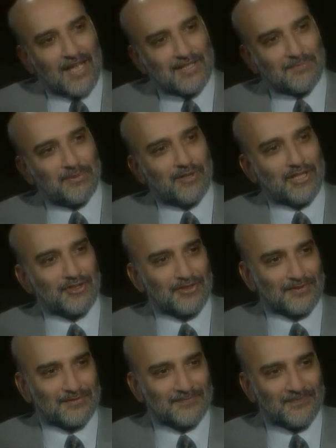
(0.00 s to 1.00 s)

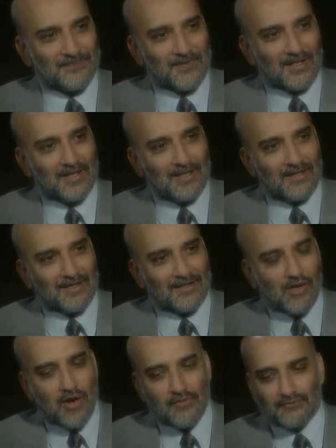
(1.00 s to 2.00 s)
aspiration
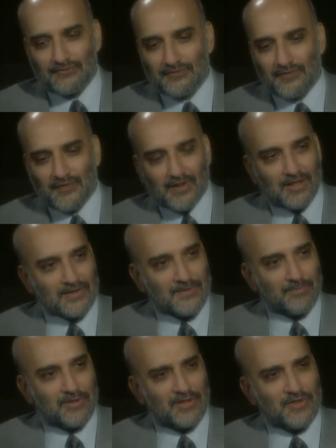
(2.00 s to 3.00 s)
of
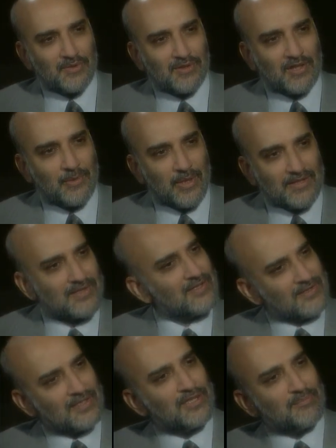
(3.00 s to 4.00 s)
spiritual quest?
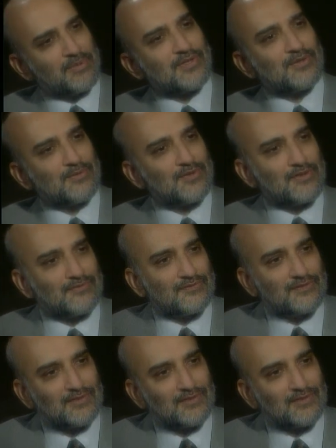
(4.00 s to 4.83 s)
Is it the pursuit of